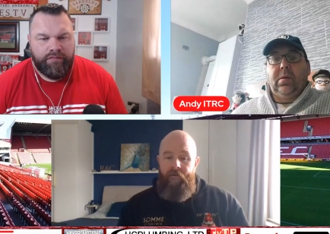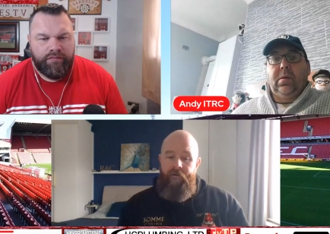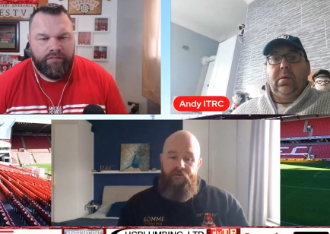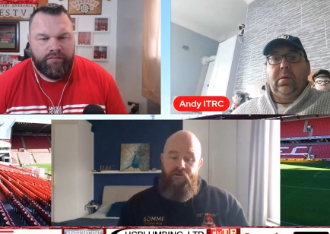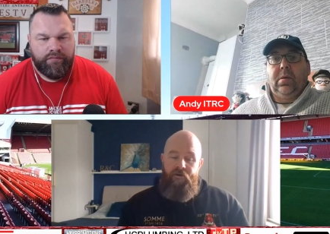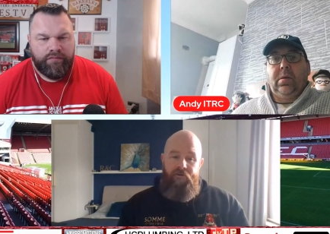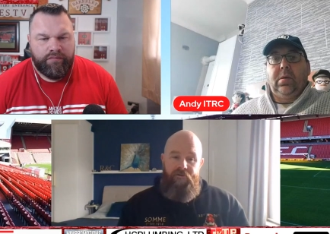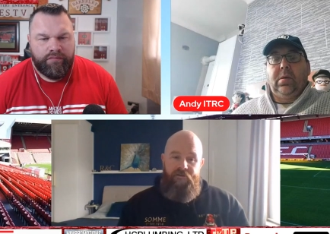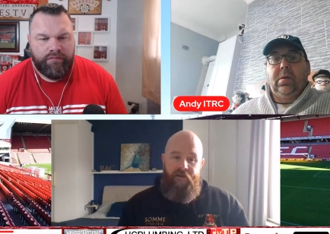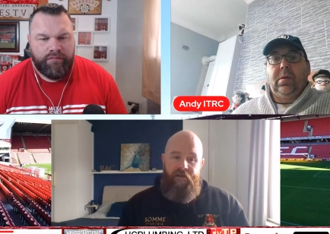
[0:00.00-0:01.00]
Speaker 1: And it was so
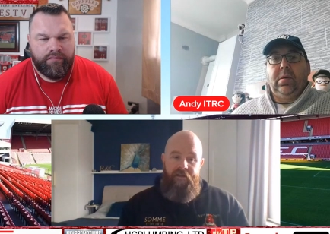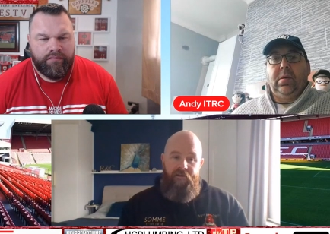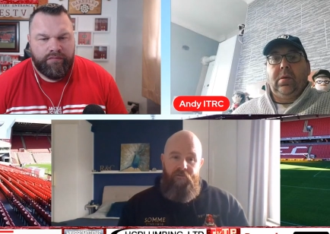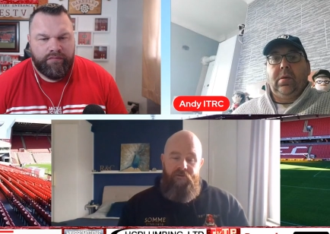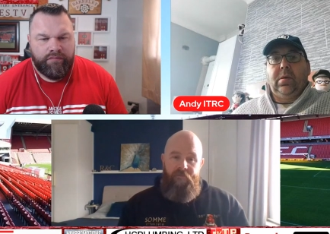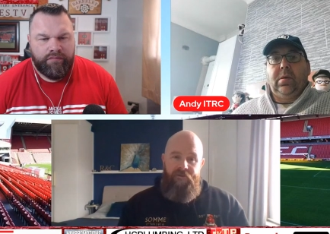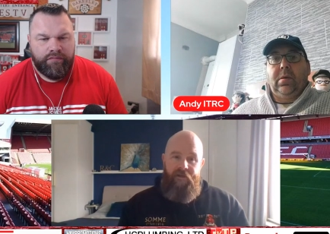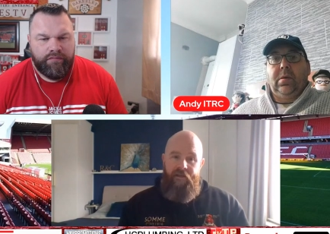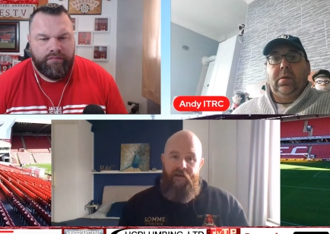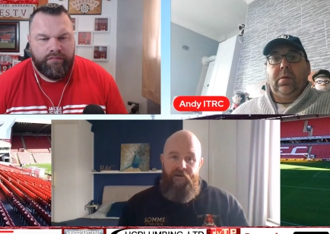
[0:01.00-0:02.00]
good to see Luke Thomas
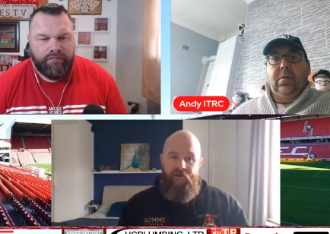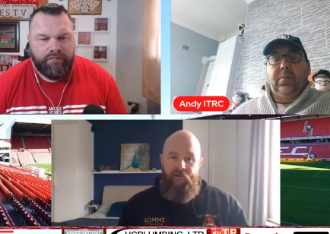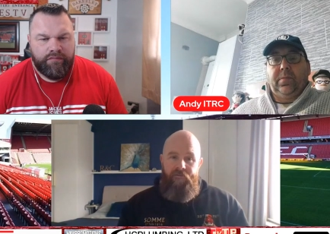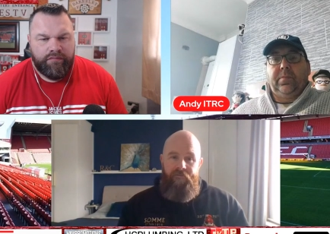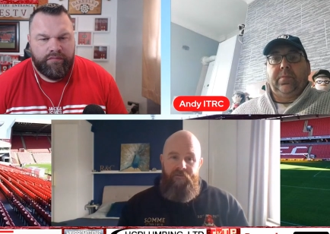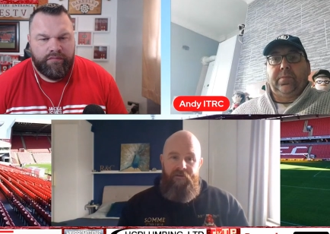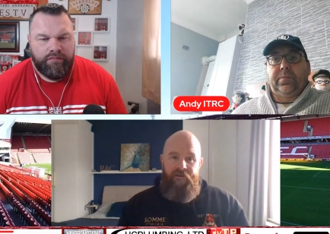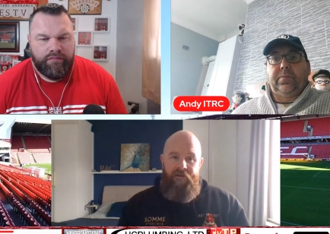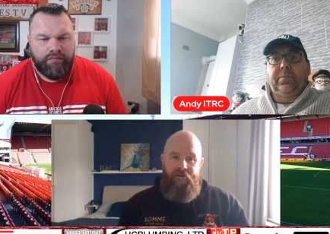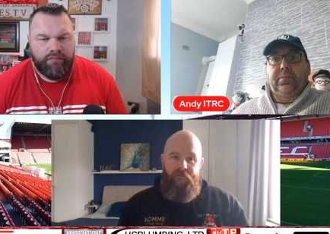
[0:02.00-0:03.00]
get that goal
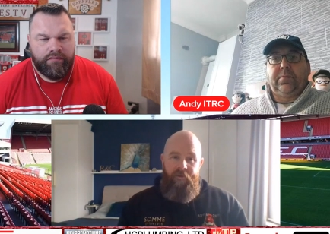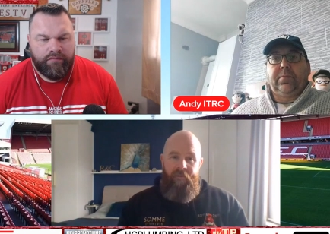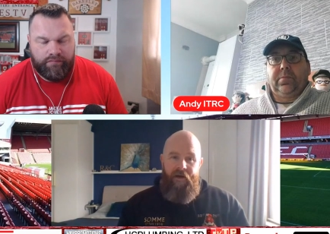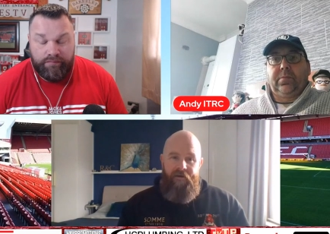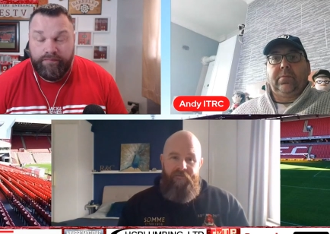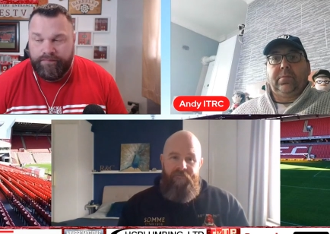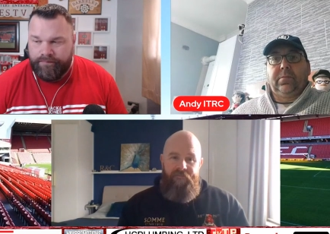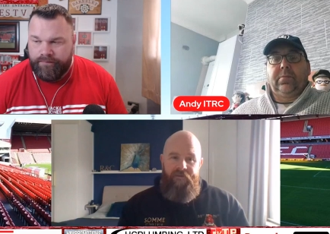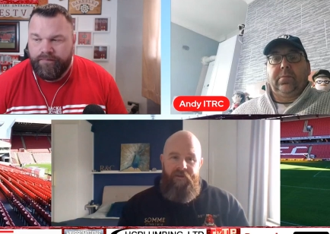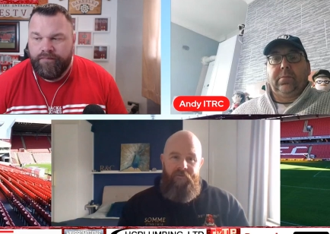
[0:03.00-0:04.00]
coming back.
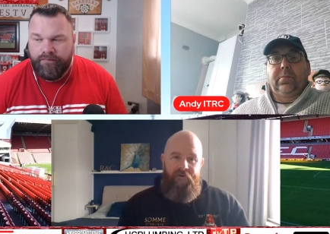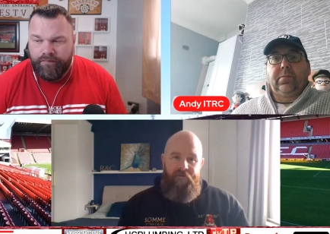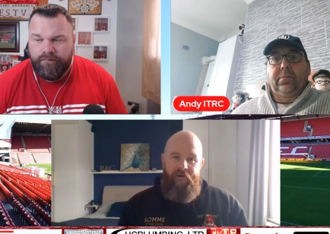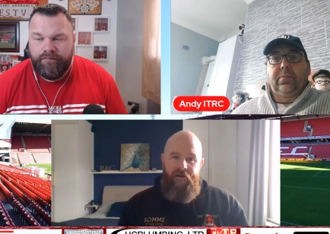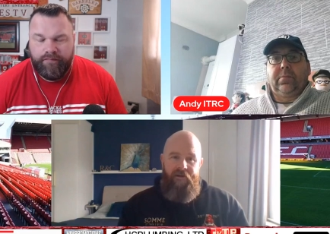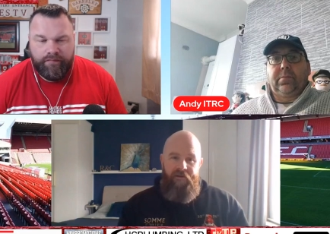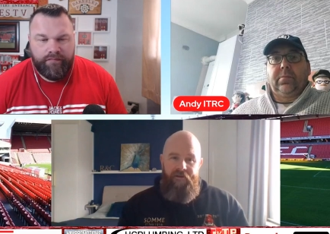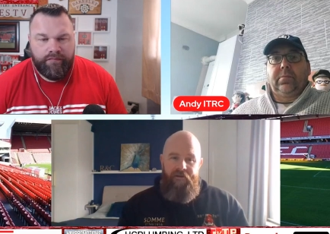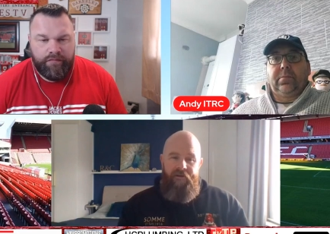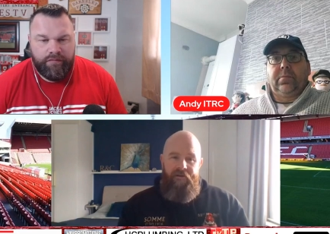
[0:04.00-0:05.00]
It were, uh,
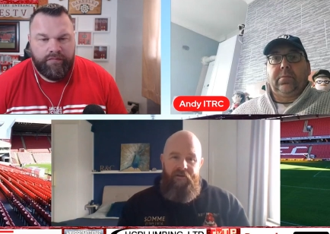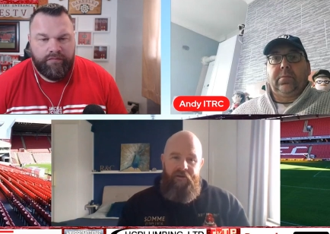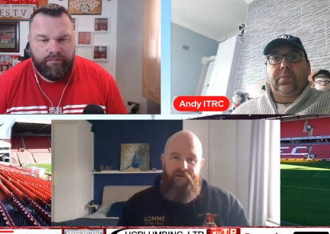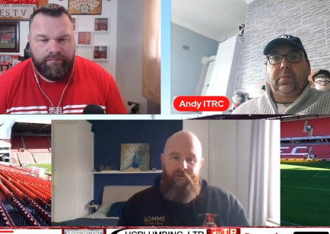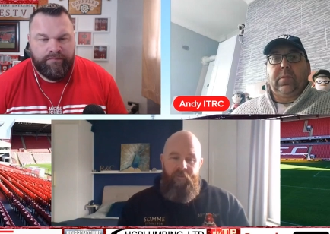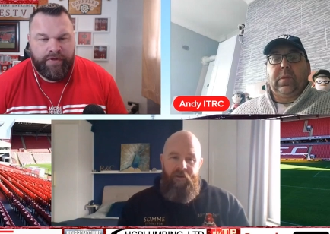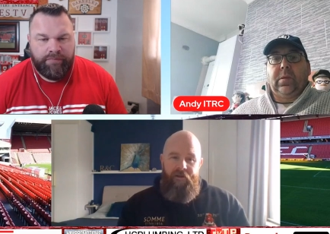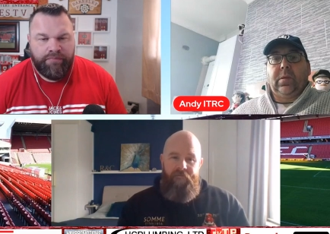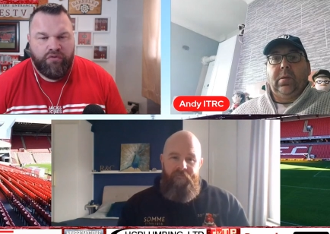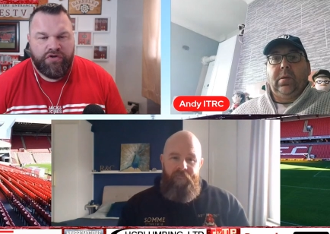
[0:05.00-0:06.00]
you know,
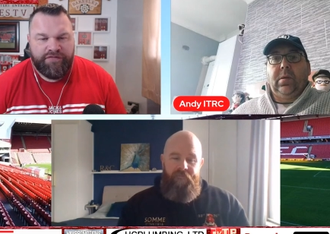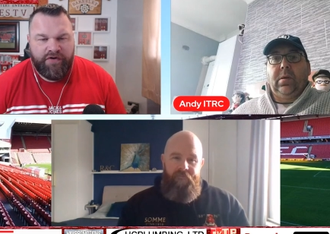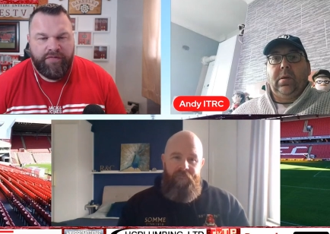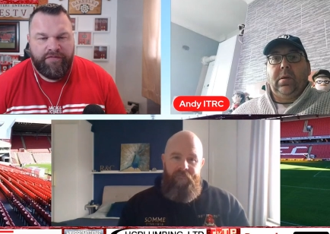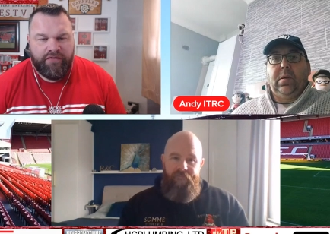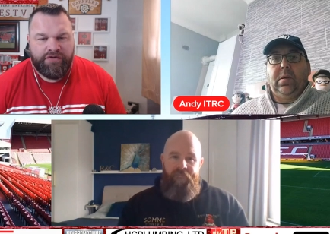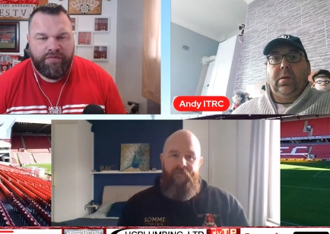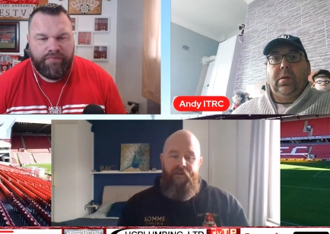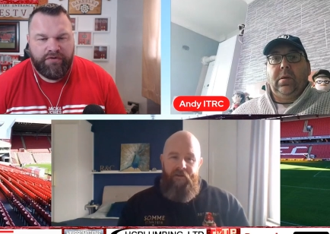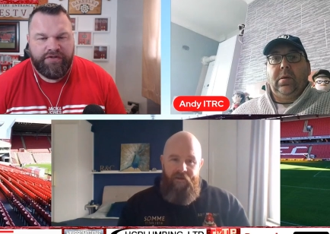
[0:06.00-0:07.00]
brilliant. big
Speaker 2: boost for him in front
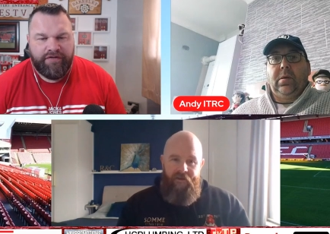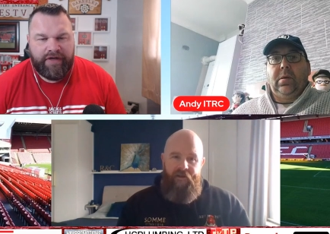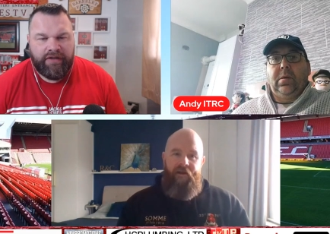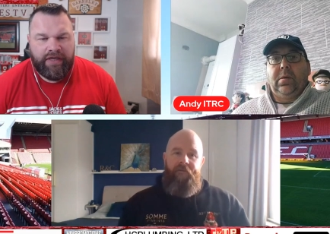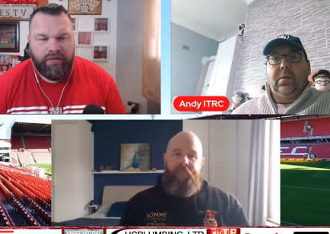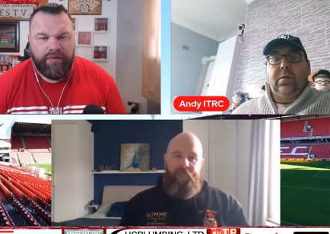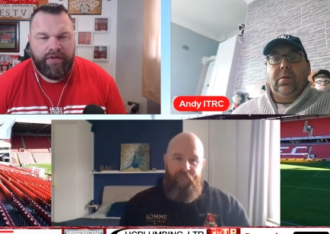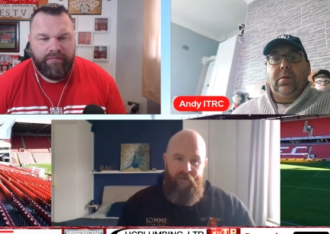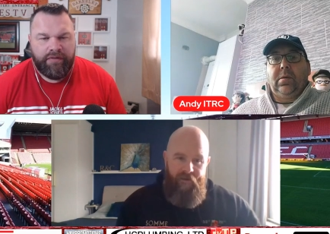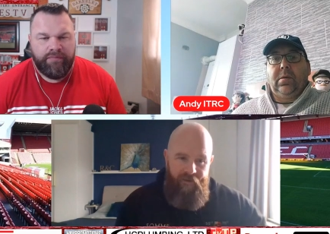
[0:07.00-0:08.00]
of Ponty. That yeah. like,
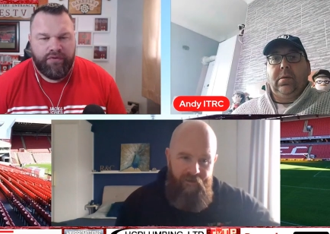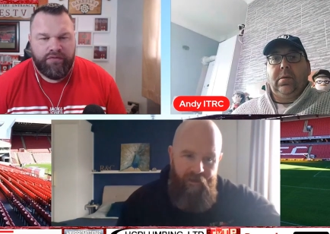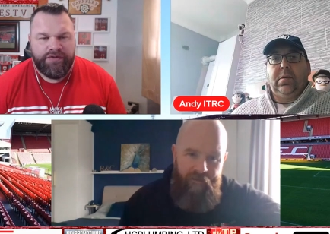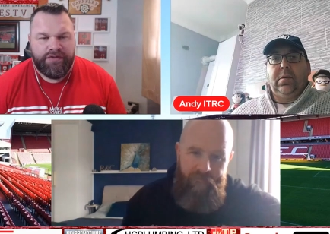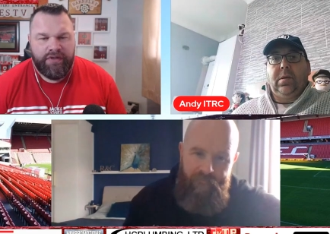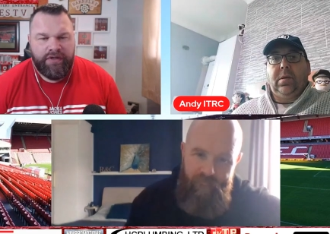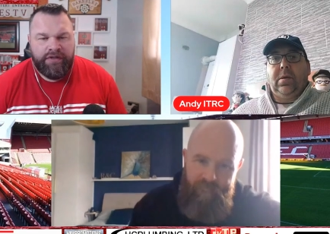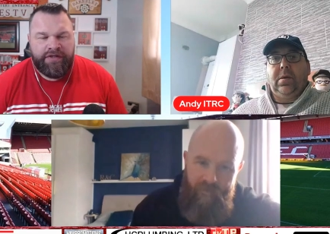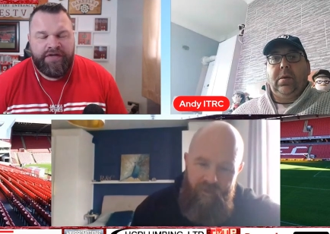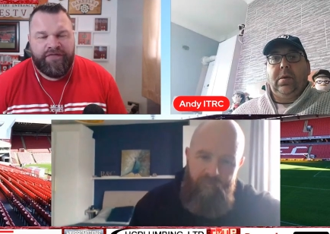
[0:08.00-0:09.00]
wasn't it? Big boost. Yeah.
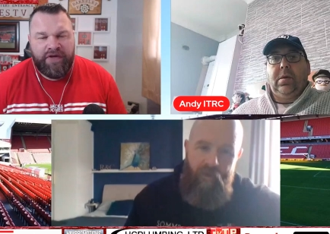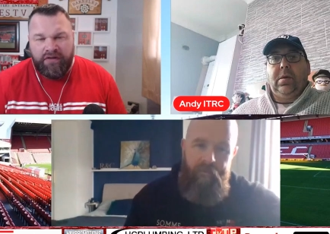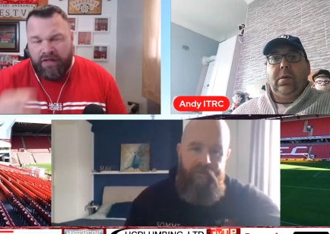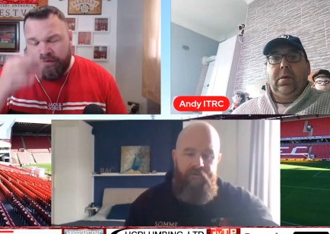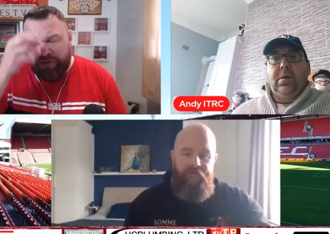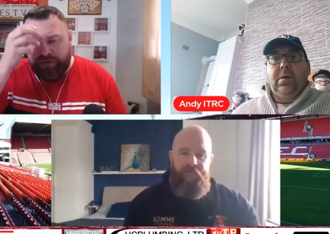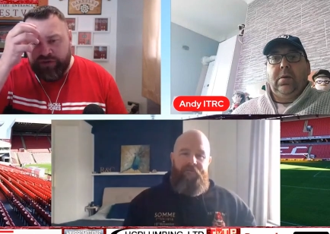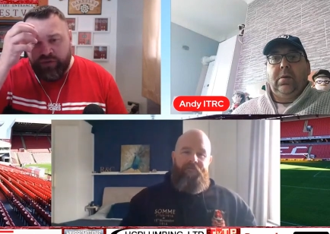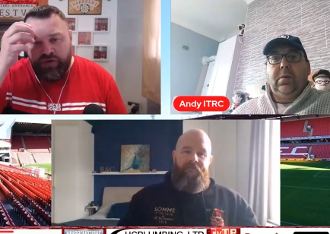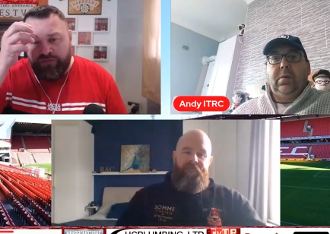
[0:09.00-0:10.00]
Did you feel? I mean,
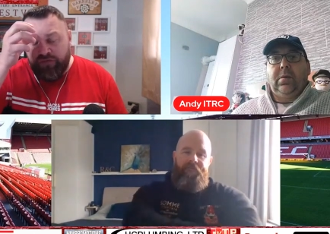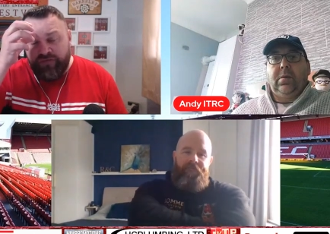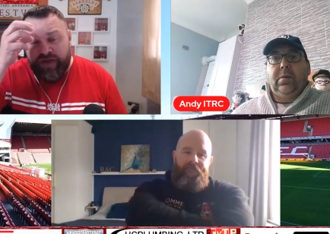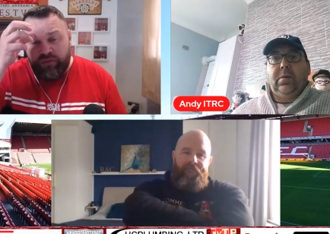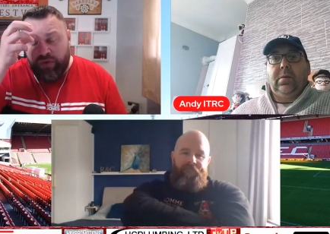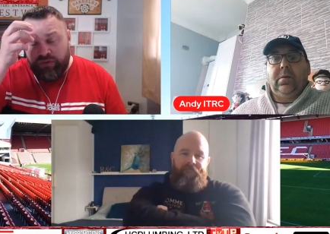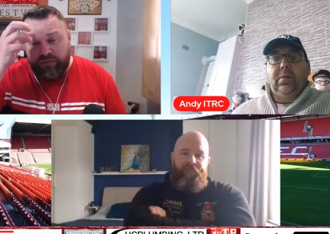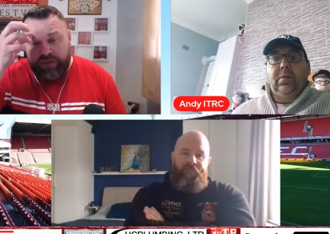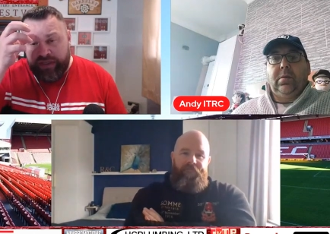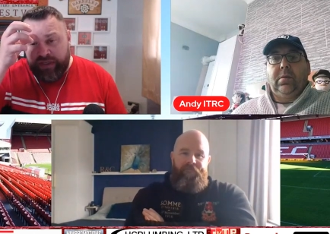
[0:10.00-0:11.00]
just going off from that, what
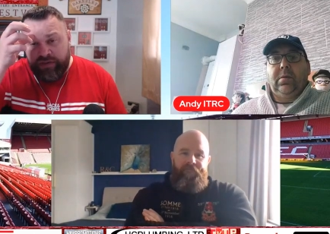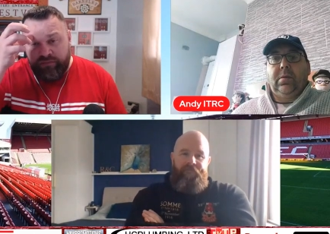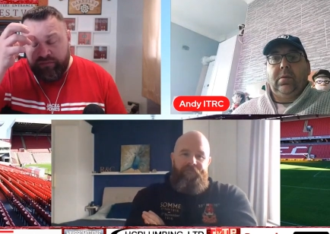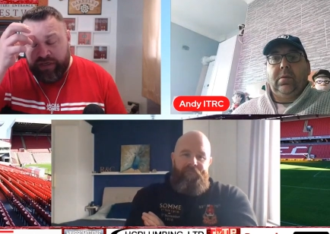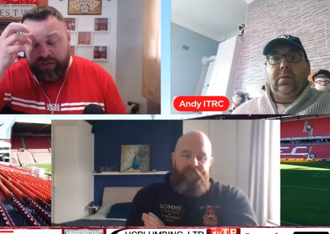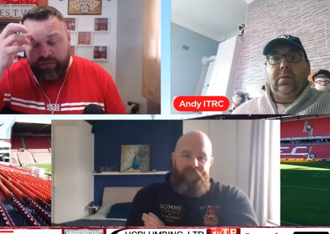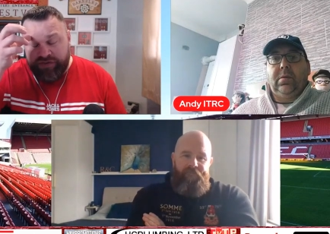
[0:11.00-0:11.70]
uh, Andy was